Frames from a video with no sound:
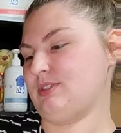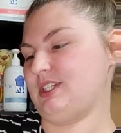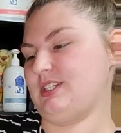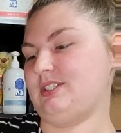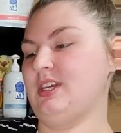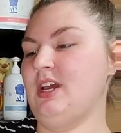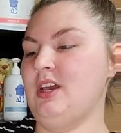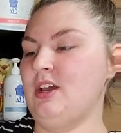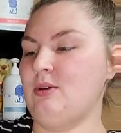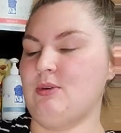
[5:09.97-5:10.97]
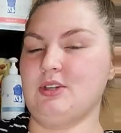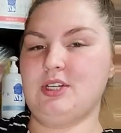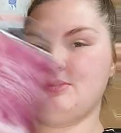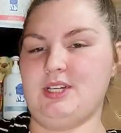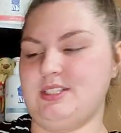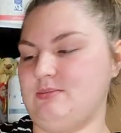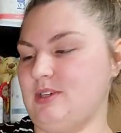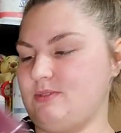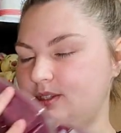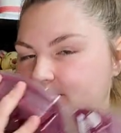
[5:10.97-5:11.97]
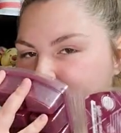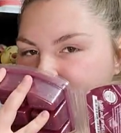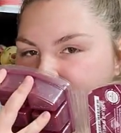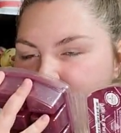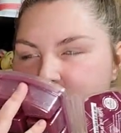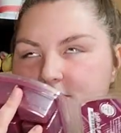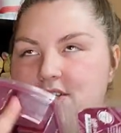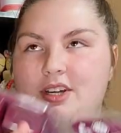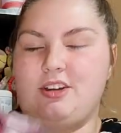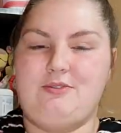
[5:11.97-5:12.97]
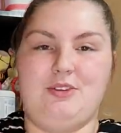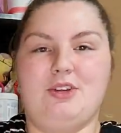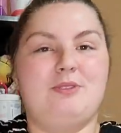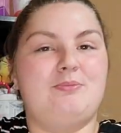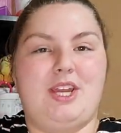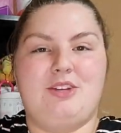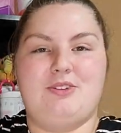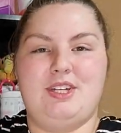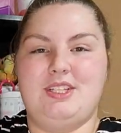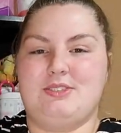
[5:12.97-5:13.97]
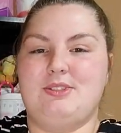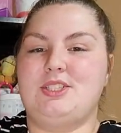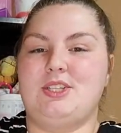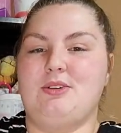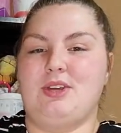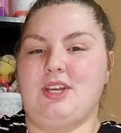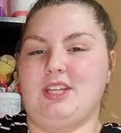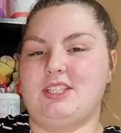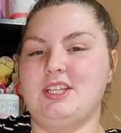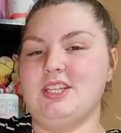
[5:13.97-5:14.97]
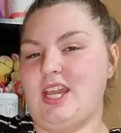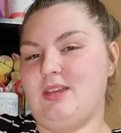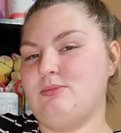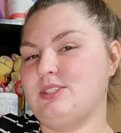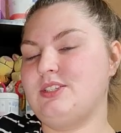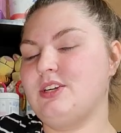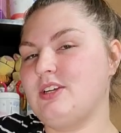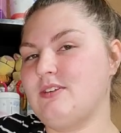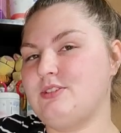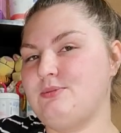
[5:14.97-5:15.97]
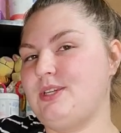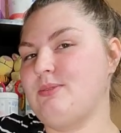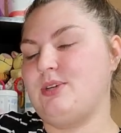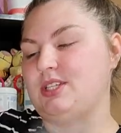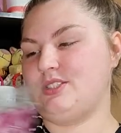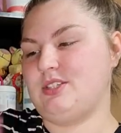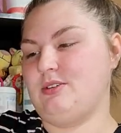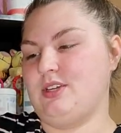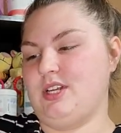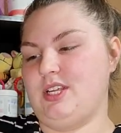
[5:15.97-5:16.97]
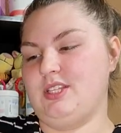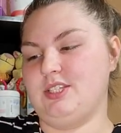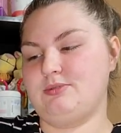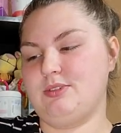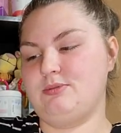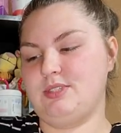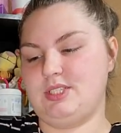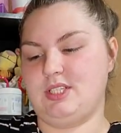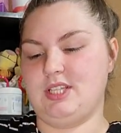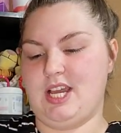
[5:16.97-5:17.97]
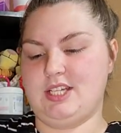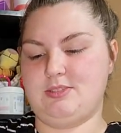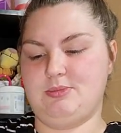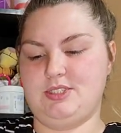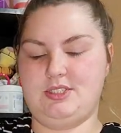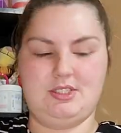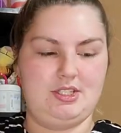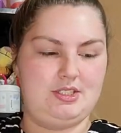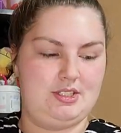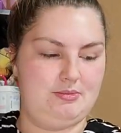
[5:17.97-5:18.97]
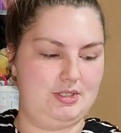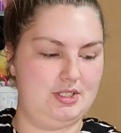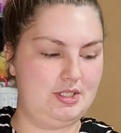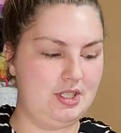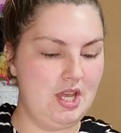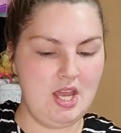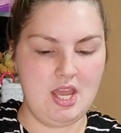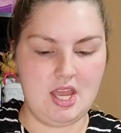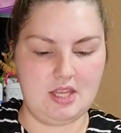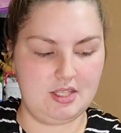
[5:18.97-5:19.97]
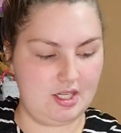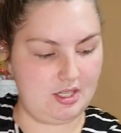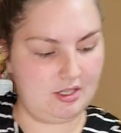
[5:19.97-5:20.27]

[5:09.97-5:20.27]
one is Walnut Raisin Muffin. If you love bakery, this one's so good. Like, the name was a turn off to me, but it's so good. And this one was last month's scent of the month. And then I